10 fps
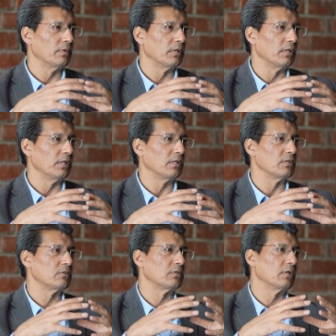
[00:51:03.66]
it
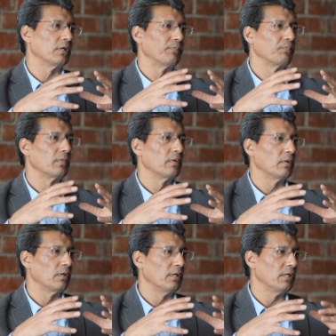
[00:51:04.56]
is
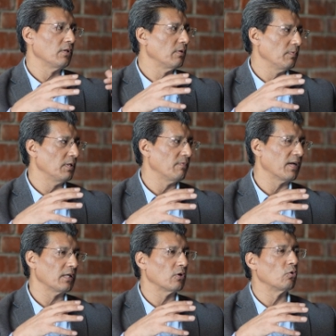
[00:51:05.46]
in
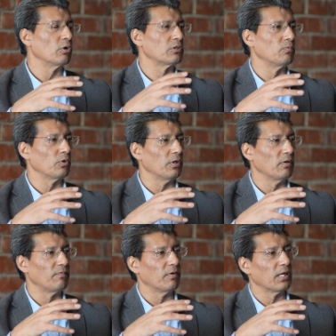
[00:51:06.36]
fact a course book,
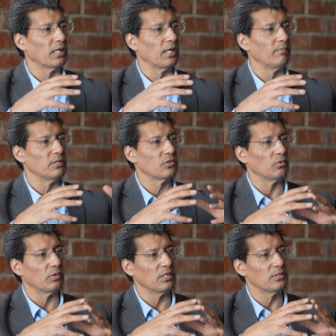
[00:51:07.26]
for our MS
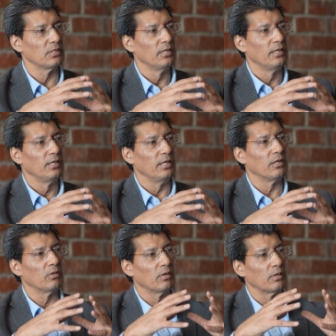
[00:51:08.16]
students. It
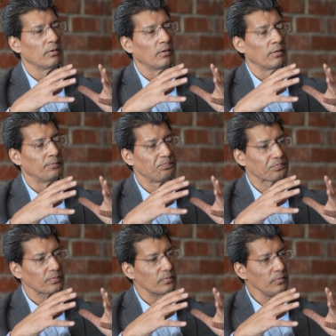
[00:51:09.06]
is on
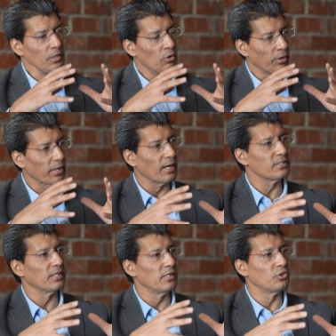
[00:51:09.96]

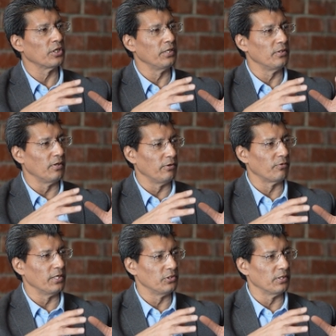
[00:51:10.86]
classical Chinese
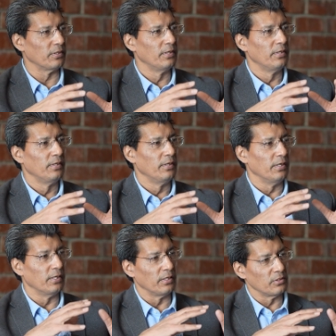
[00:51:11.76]
literature.
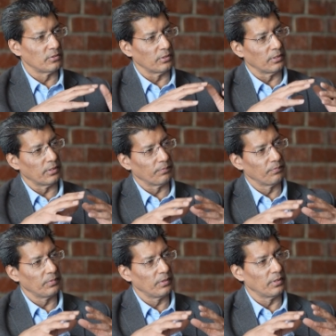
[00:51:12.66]
It is
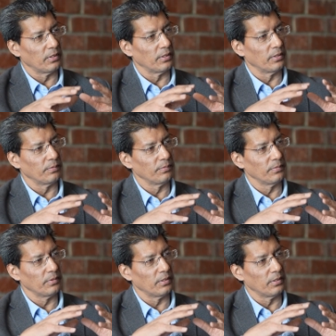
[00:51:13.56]

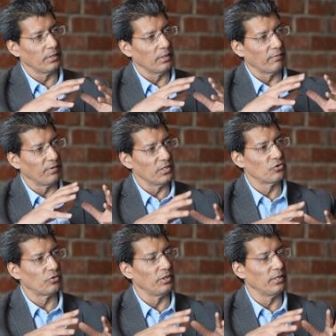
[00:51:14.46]
of
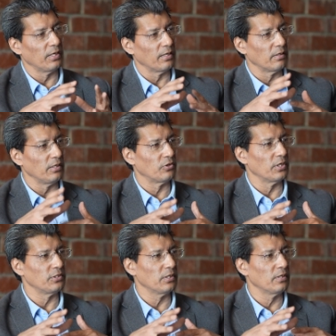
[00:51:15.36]
history and
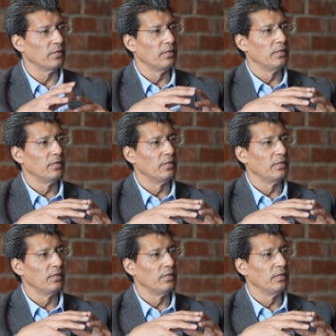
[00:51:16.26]
literature,